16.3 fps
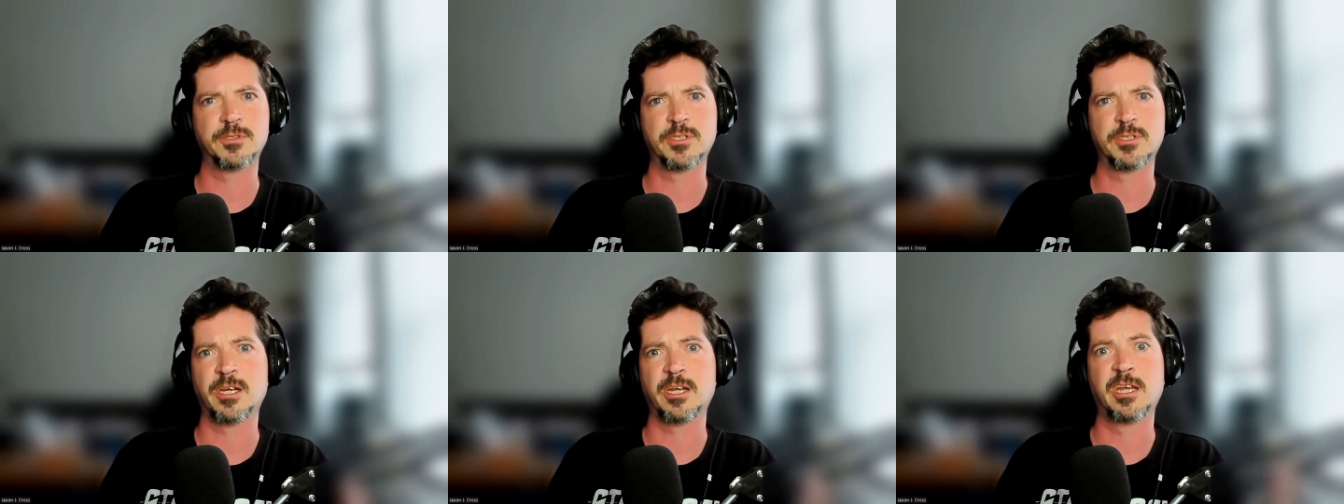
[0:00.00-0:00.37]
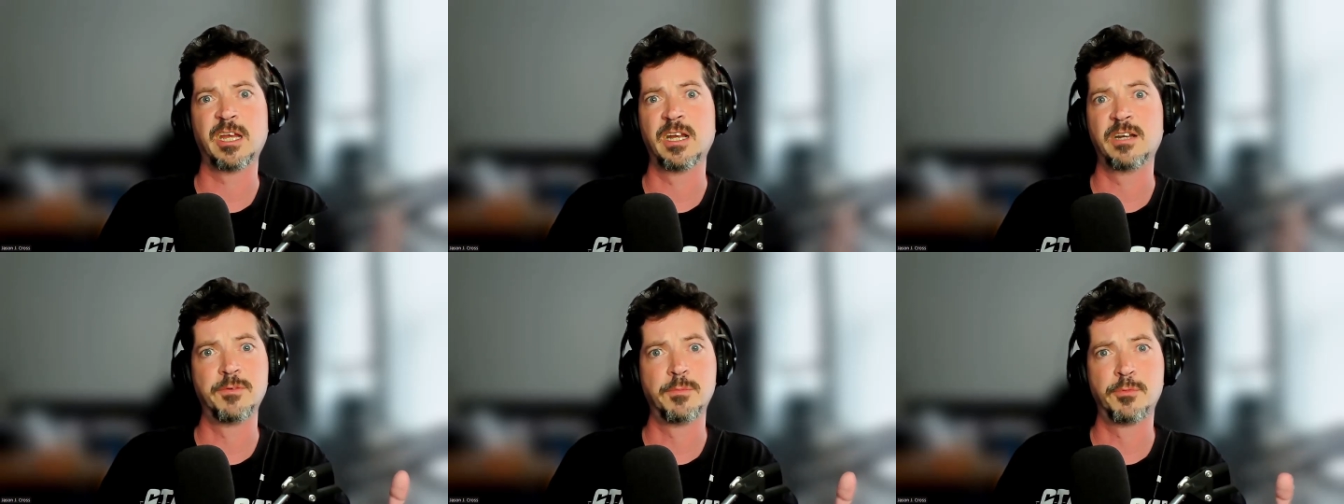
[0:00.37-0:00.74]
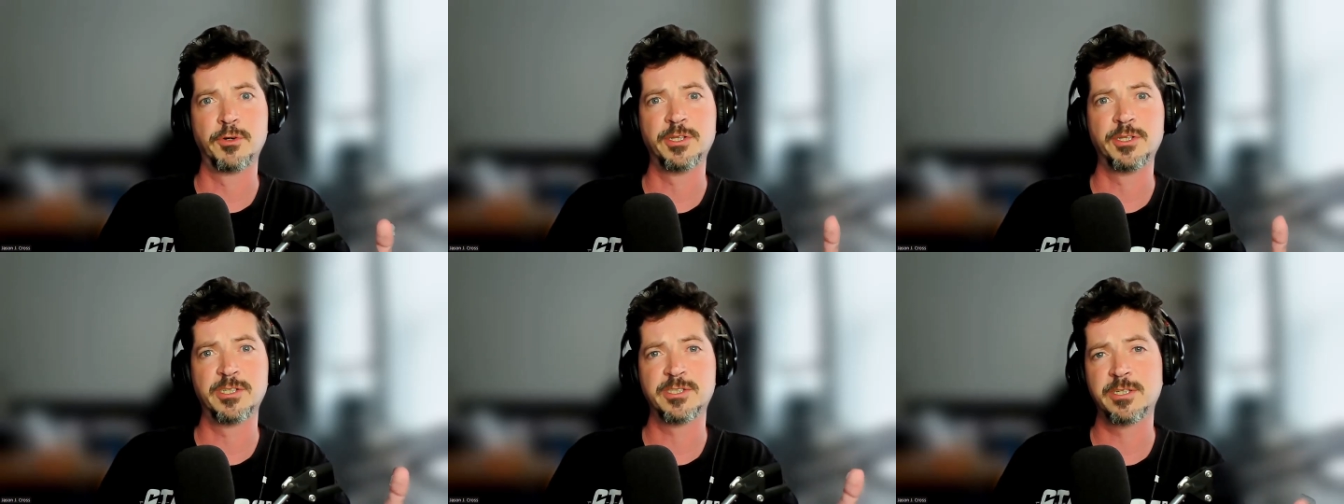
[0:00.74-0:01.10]
He's like, I can't even
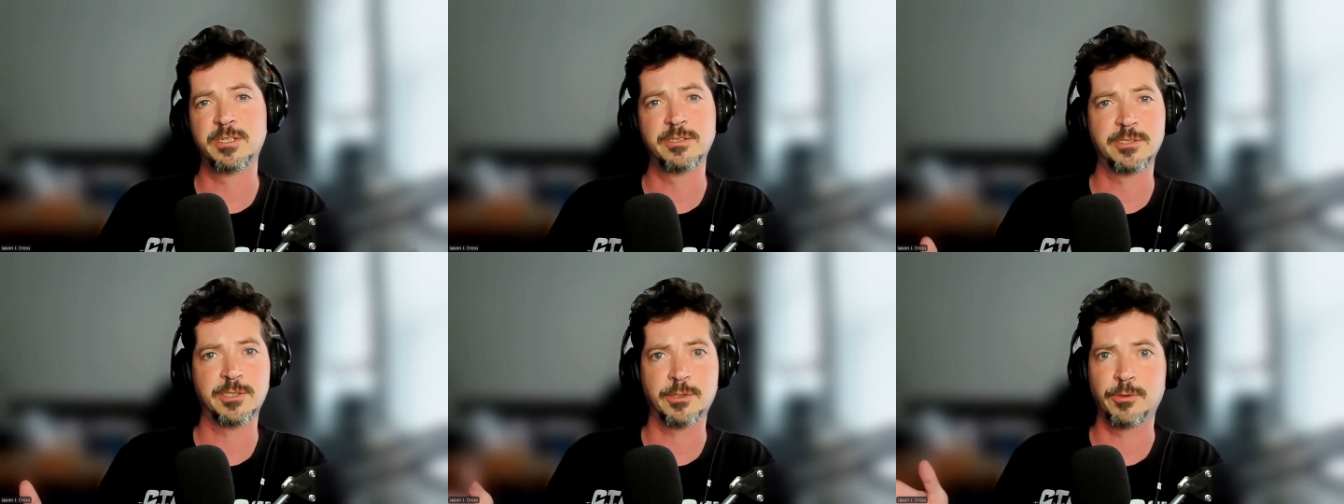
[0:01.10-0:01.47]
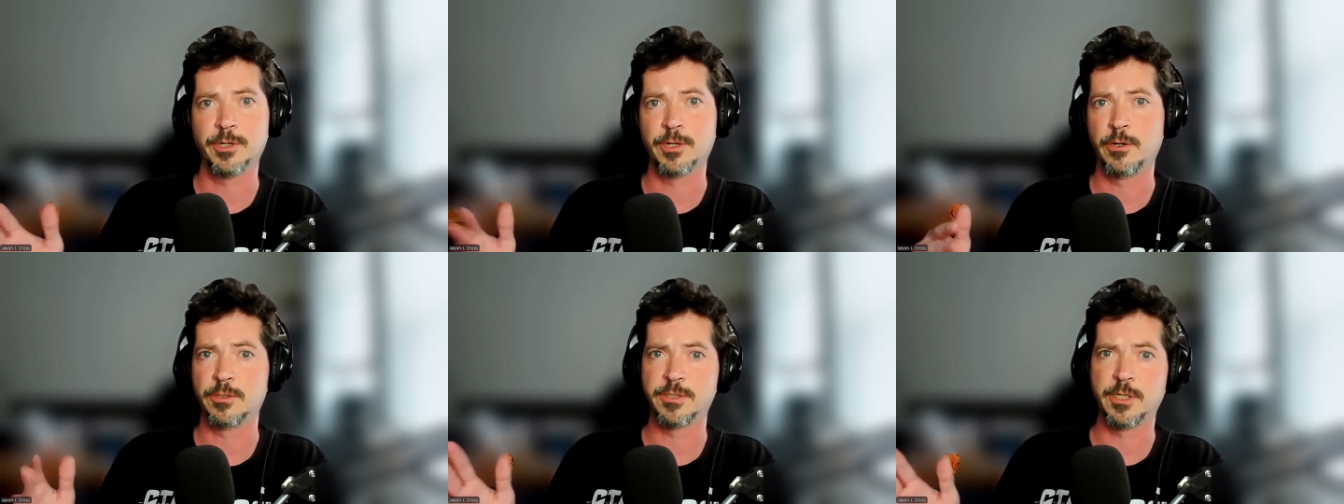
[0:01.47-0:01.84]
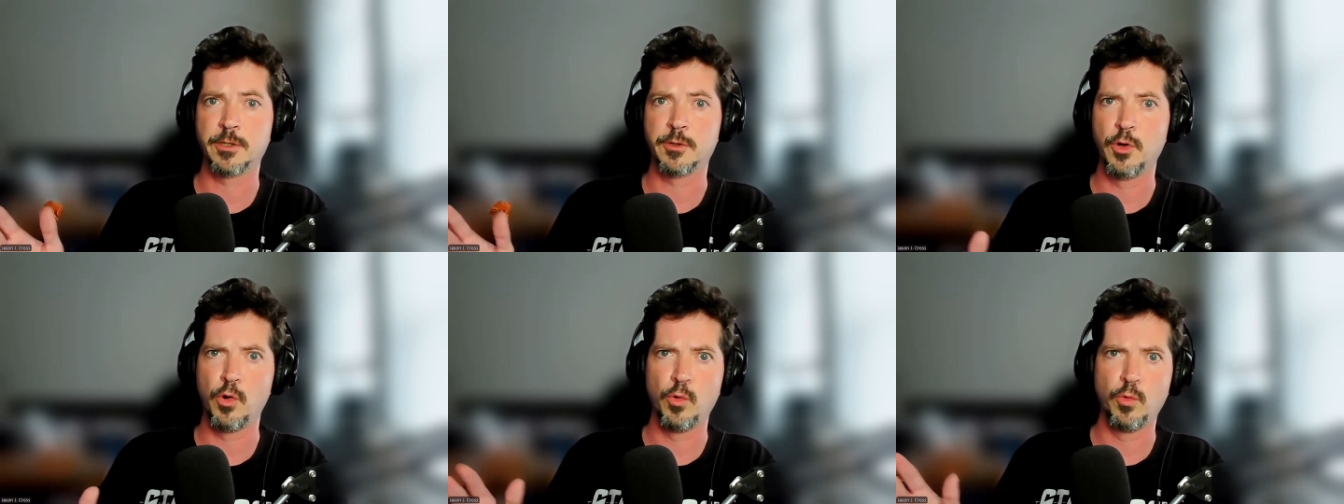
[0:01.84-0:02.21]
bring this in. The security guard's
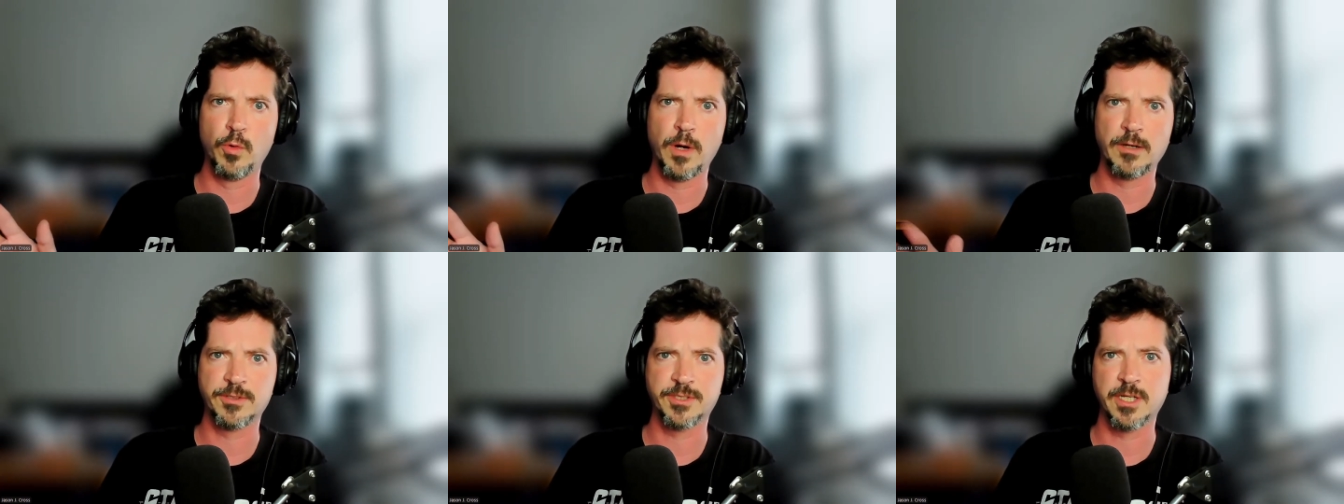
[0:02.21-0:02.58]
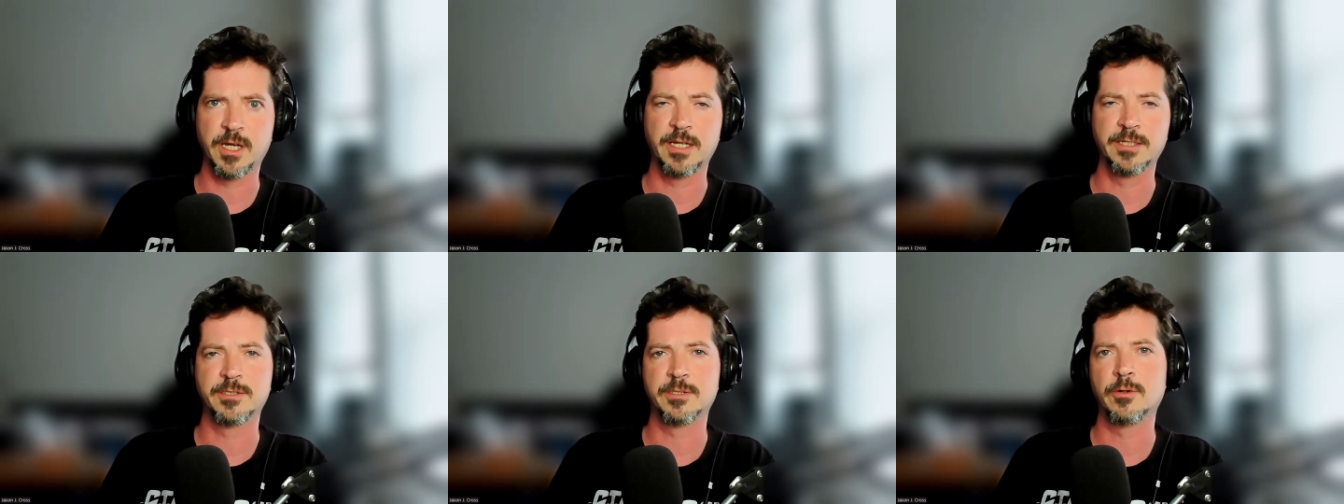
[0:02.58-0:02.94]
like, no outside.